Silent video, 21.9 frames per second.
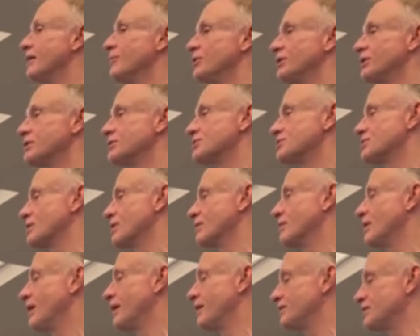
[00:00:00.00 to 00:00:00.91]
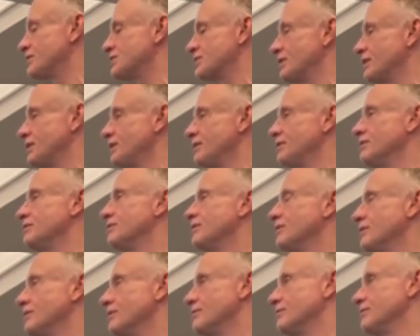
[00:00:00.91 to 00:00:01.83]
because obviously,
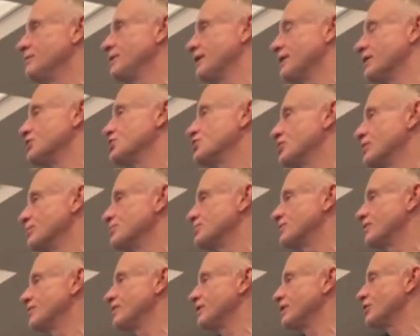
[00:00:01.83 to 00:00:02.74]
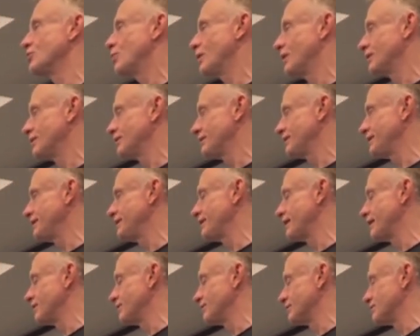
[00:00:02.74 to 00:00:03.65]
yeah, in terms of equality
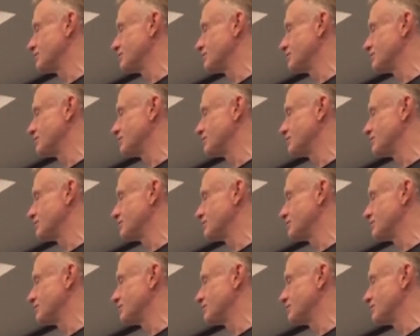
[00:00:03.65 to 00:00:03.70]
and